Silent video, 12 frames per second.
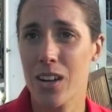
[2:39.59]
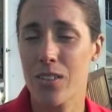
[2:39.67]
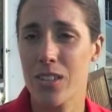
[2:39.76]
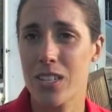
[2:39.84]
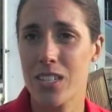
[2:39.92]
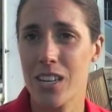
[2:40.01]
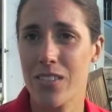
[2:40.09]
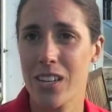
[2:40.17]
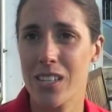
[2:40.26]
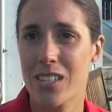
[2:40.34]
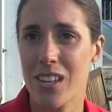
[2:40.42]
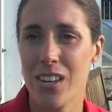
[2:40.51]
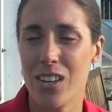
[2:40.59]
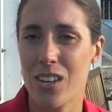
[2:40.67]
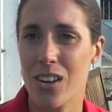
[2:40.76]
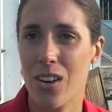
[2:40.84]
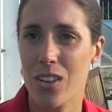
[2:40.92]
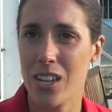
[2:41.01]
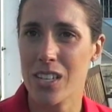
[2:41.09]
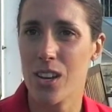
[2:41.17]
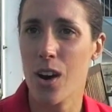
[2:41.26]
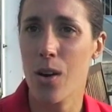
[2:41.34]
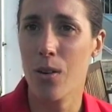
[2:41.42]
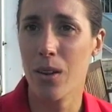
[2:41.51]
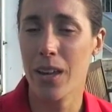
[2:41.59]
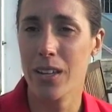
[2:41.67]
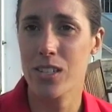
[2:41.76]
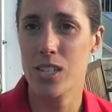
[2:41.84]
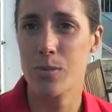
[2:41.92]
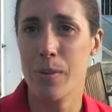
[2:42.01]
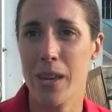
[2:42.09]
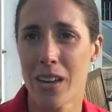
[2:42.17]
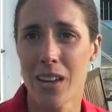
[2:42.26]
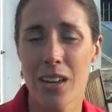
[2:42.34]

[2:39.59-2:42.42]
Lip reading: on the series as a whole. It'll just be,